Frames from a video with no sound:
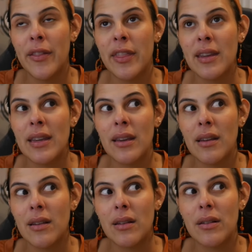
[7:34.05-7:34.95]

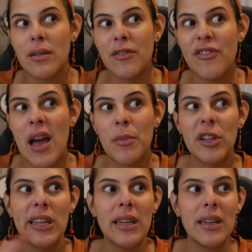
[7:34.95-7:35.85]
the
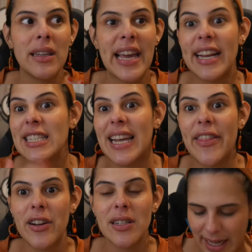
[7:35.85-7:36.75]
family getting
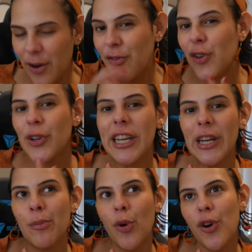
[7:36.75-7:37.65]
together. Now, if you
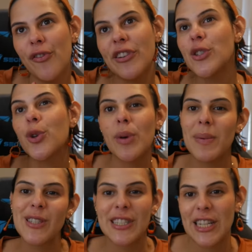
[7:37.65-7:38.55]
need a more visual
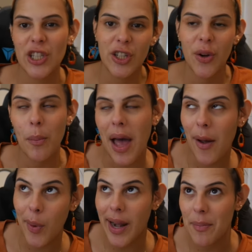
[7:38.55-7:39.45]
representation by
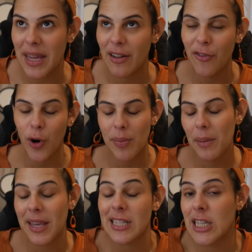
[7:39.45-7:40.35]
what I mean for
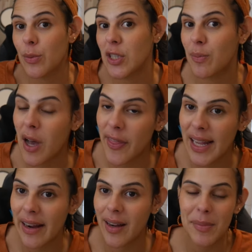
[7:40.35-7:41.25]
pumpkin tea witch
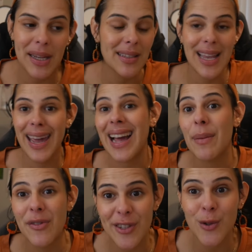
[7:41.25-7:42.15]
apothecary, because hey, I'm
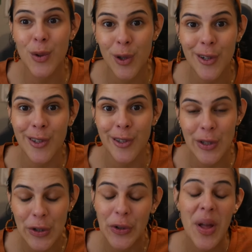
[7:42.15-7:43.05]
a visual learner
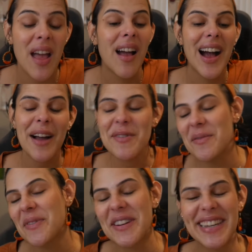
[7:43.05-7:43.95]
too, I'm gonna
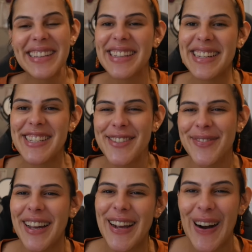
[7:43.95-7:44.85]
put a link to
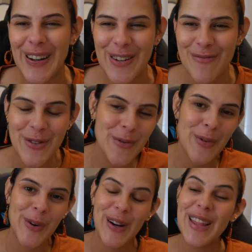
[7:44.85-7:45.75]
my autumn mood
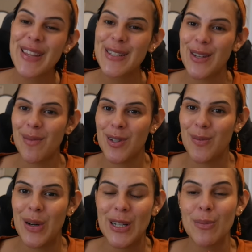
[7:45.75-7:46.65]
board in the description
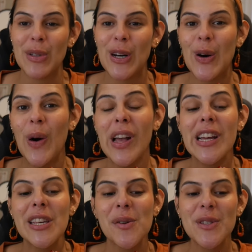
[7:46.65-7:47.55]
box below.
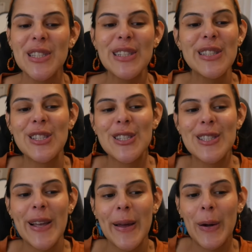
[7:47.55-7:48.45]
You will see it's just
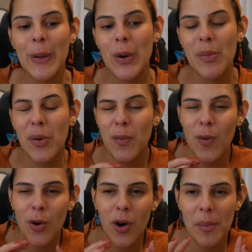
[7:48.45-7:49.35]
like a little bit
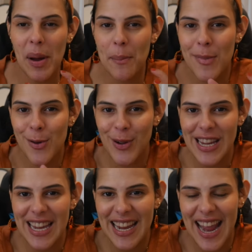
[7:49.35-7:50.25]
warm,
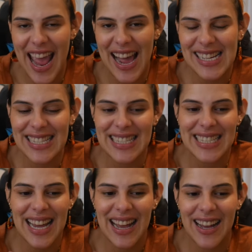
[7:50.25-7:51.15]
moody, and
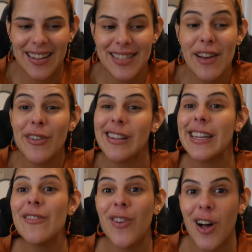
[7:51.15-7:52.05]

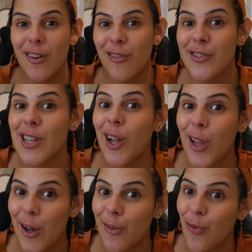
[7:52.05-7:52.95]
definitely involves a
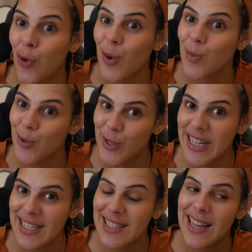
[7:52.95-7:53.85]
lot of warm
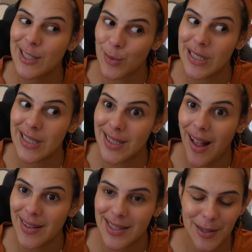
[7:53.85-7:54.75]
drinks, as we
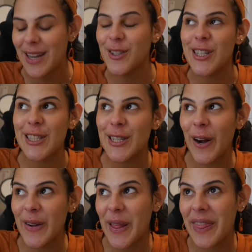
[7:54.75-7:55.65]
discussed. Now, to
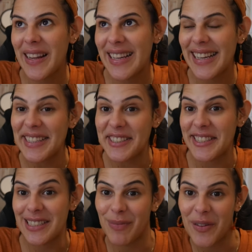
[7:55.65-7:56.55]
start the
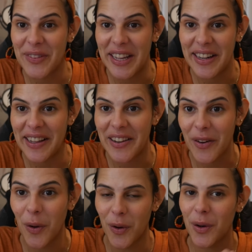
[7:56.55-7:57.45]
kitschy pumpkin
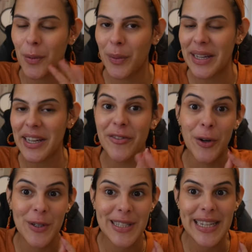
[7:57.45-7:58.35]
decor, we of
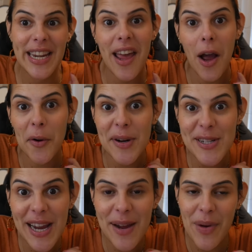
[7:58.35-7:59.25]
course need
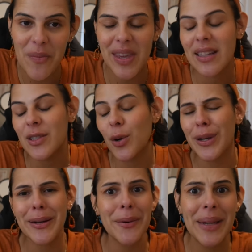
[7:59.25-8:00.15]
crochet pumpkins, or
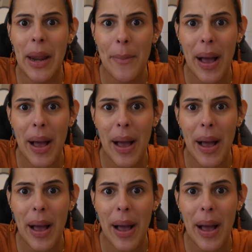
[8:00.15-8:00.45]
you know, knit